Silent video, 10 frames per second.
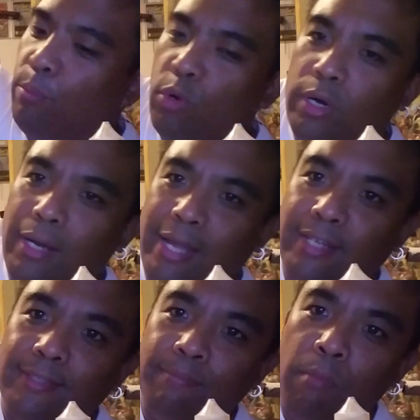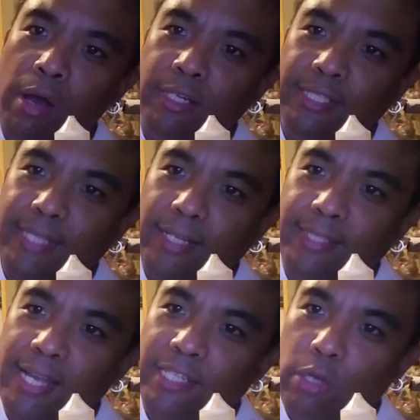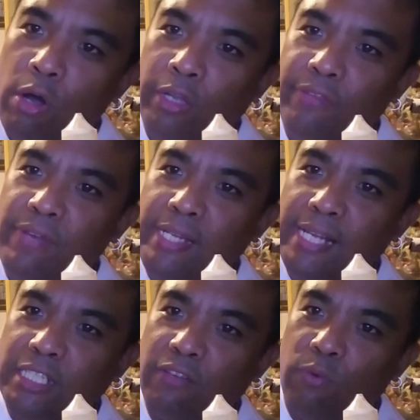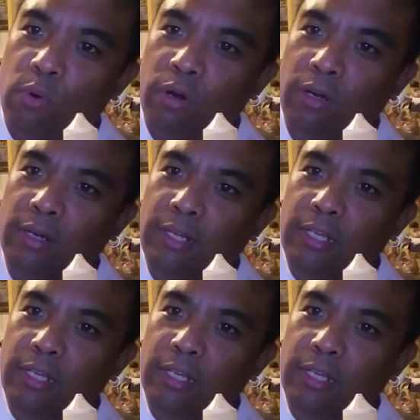of the more modern style takes on the Fantastic Four,